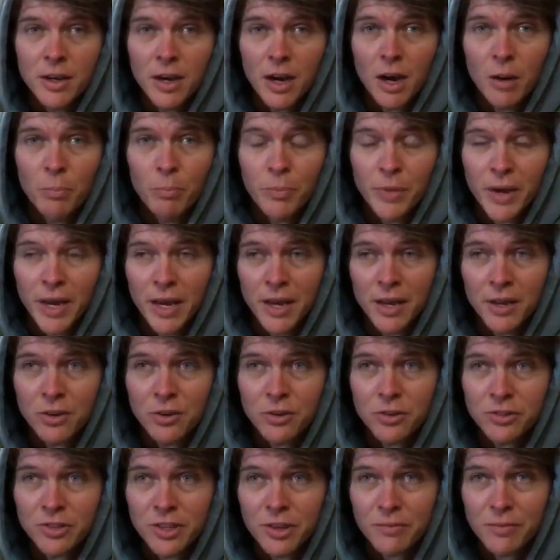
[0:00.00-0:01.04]
a band
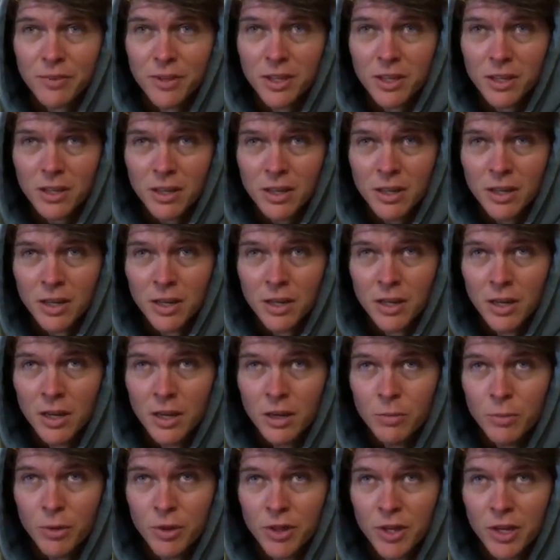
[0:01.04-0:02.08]
or something,
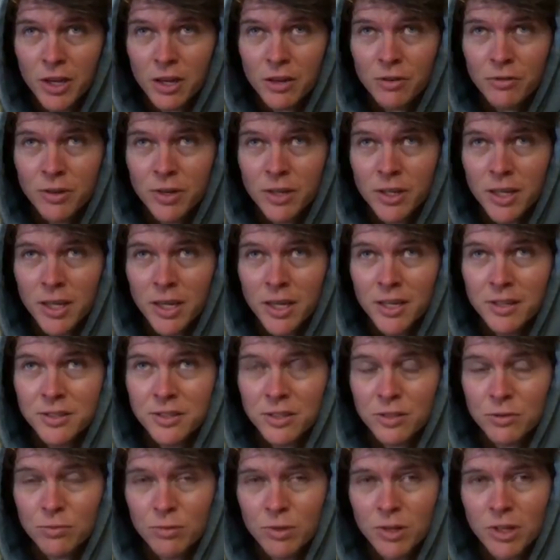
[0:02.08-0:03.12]
but then I realized
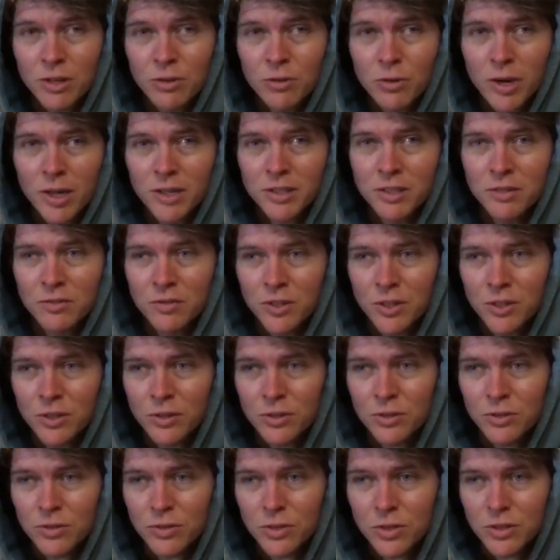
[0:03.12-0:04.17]
it's really quite
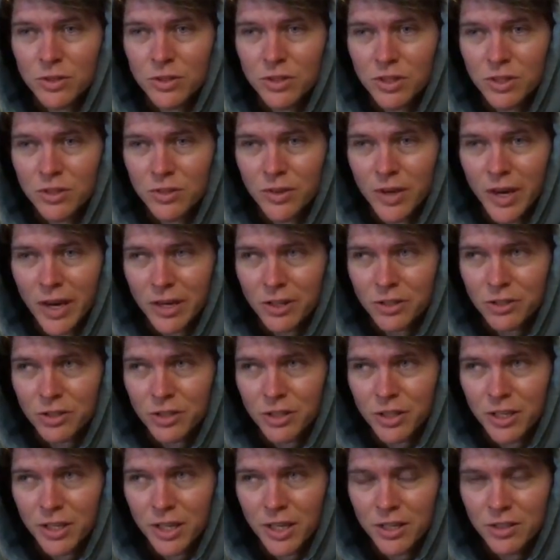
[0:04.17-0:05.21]
difficult to
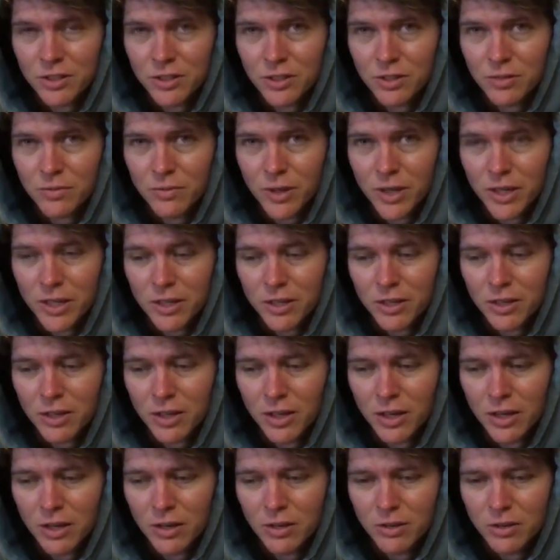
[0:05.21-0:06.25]
actually get to them like
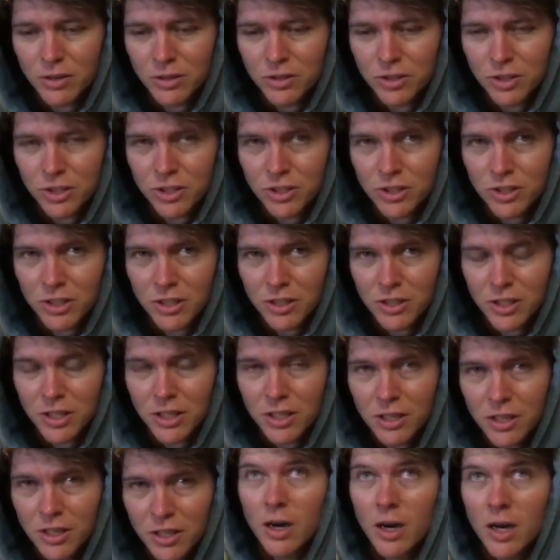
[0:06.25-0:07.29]

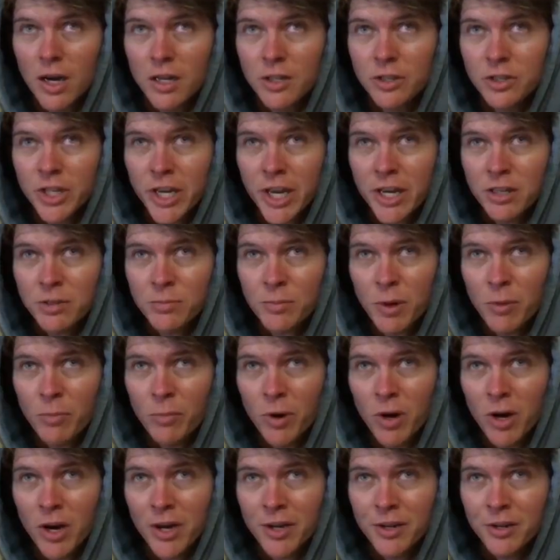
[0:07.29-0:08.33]
logistically. I changed my
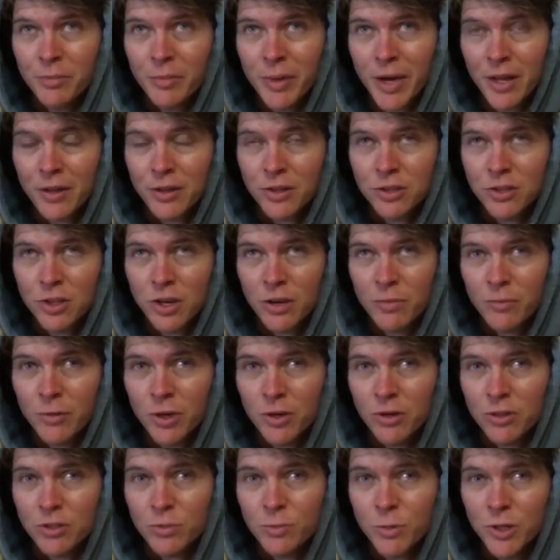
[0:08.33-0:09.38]
mind about the time when
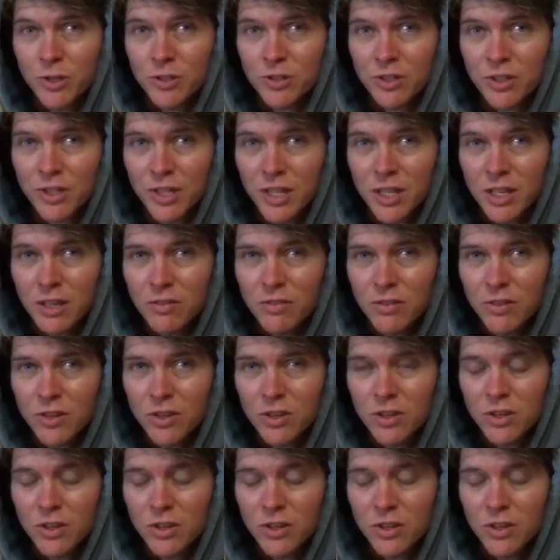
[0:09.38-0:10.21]
I was supposed to leave,